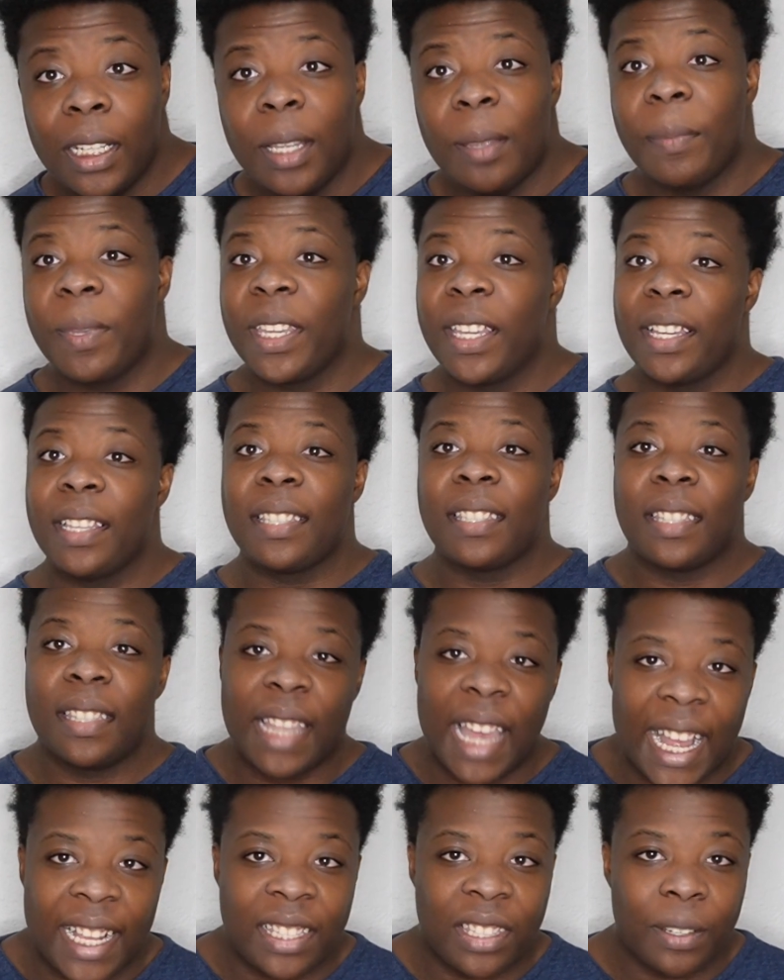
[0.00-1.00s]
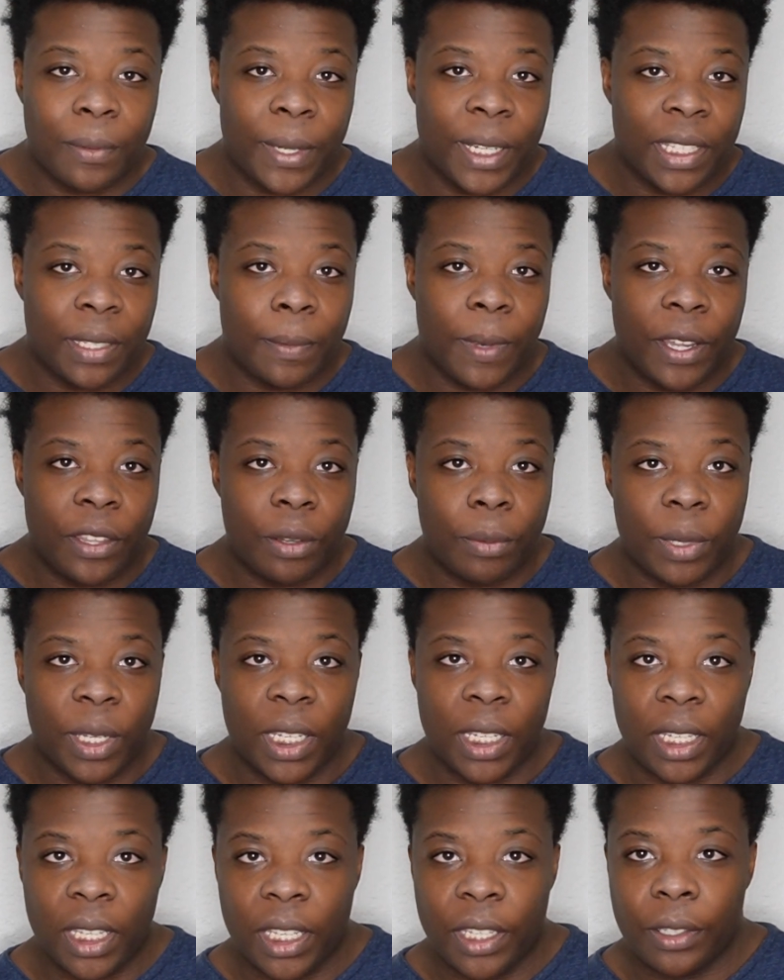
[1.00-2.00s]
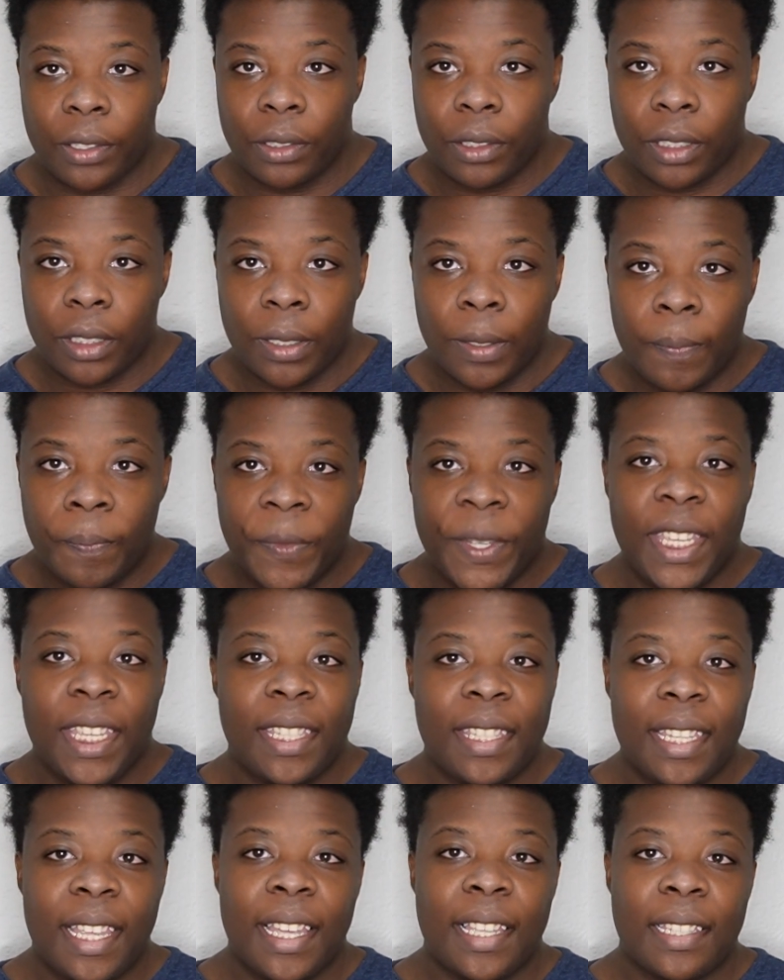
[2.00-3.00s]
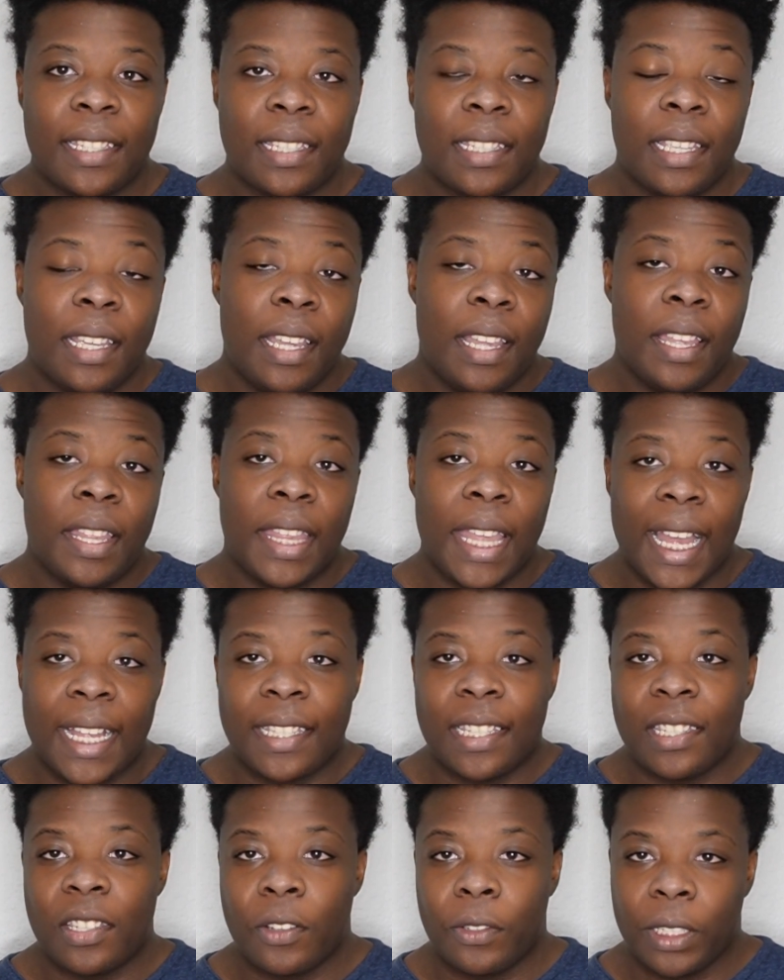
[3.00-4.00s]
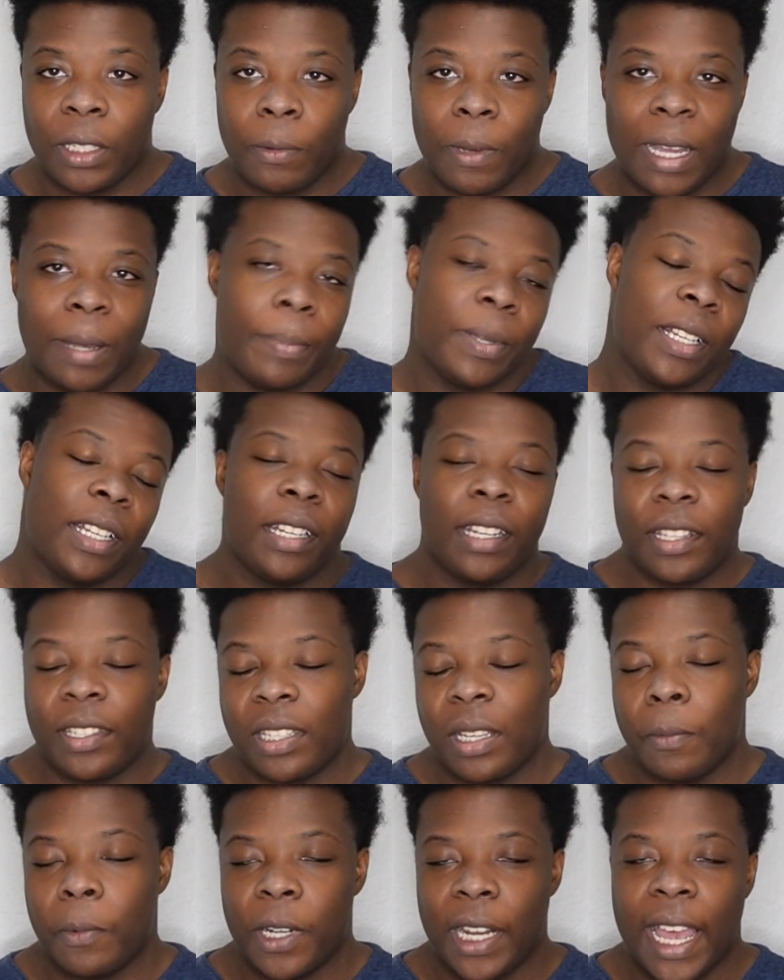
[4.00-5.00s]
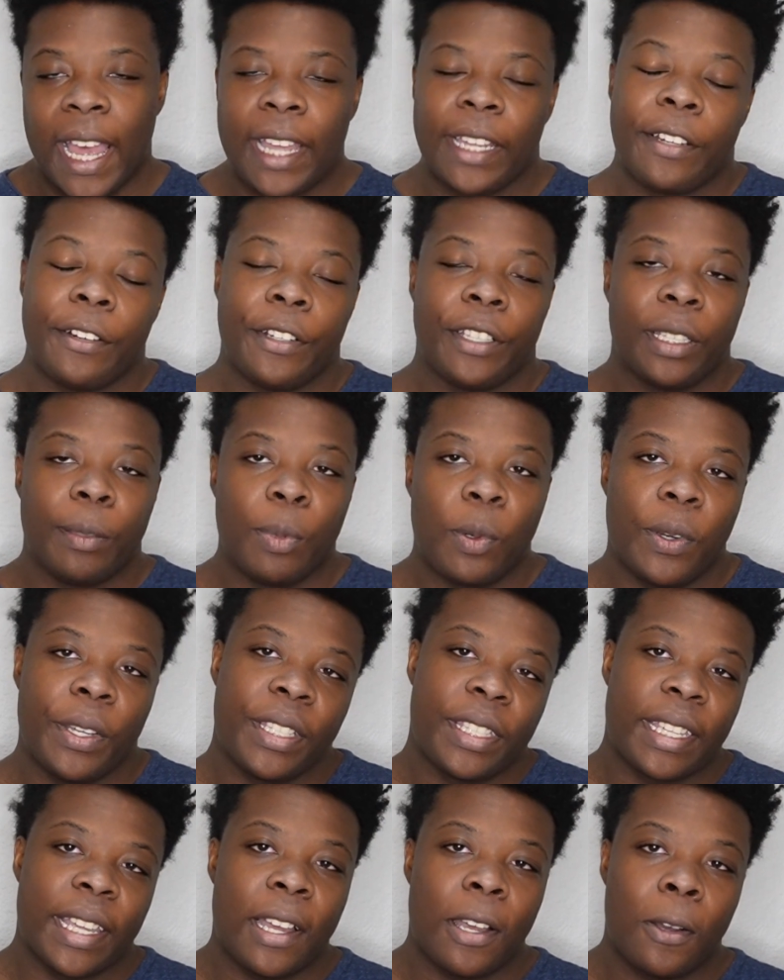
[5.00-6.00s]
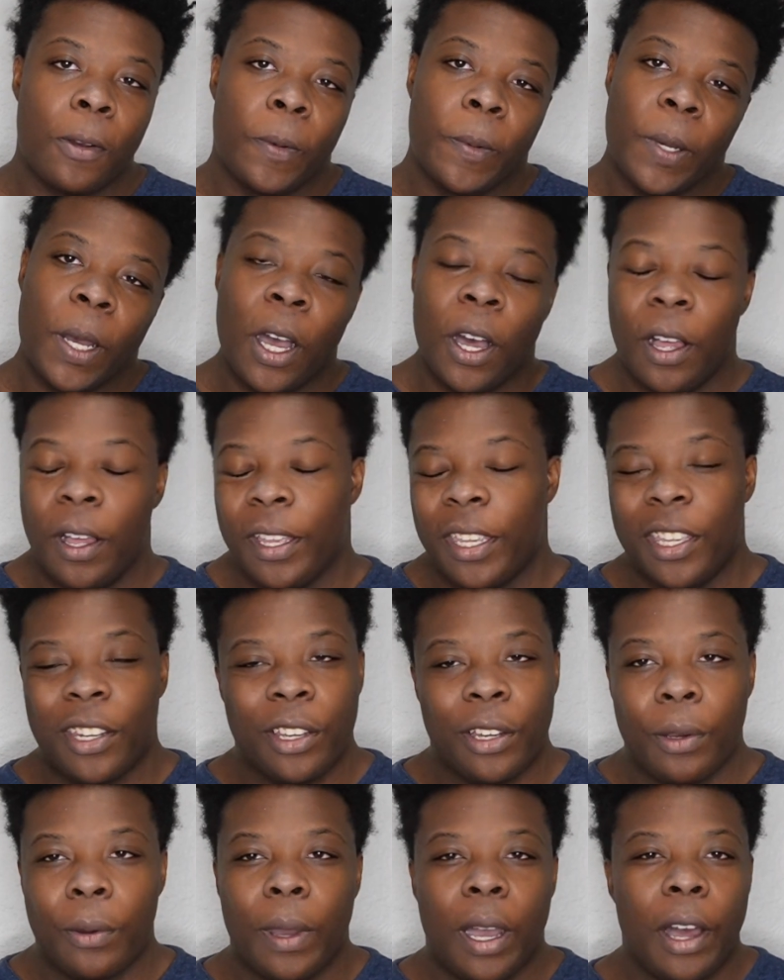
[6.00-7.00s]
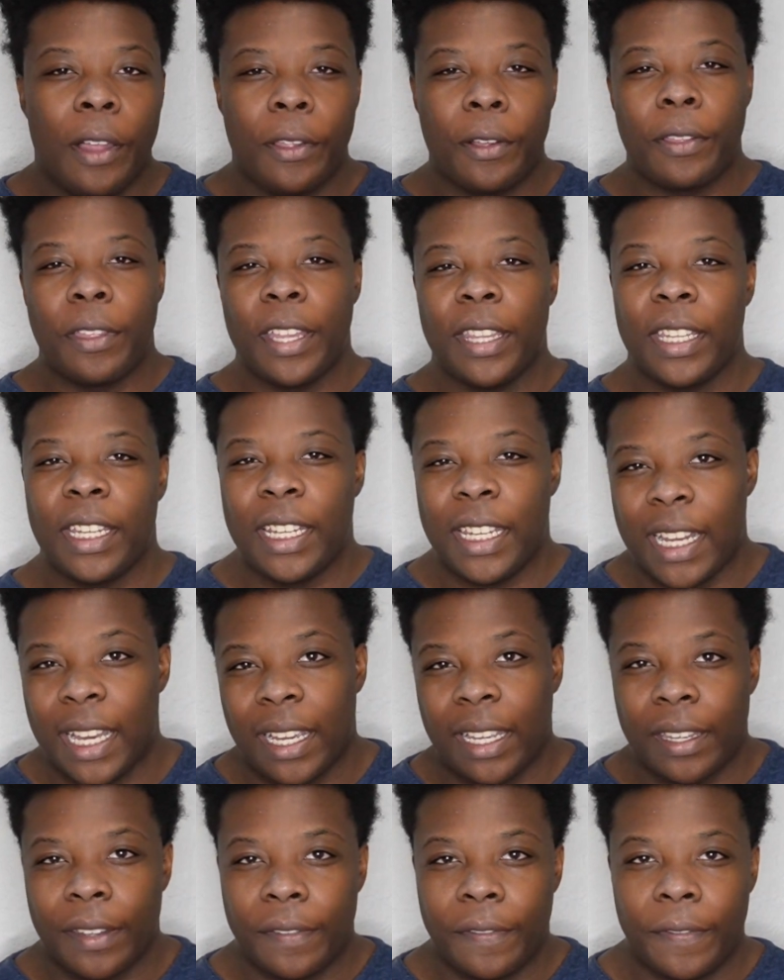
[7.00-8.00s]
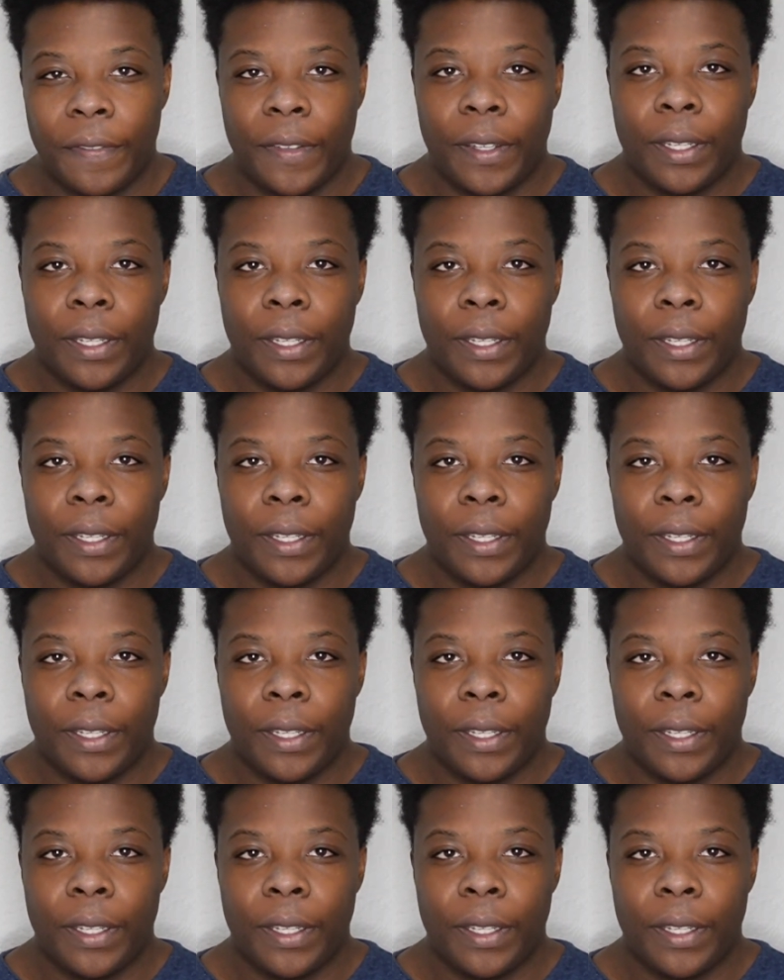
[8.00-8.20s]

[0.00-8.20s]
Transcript: because that's the reason why they're being killed. He says that's his only weapon and then someone accurately points out, you know, other than the knife.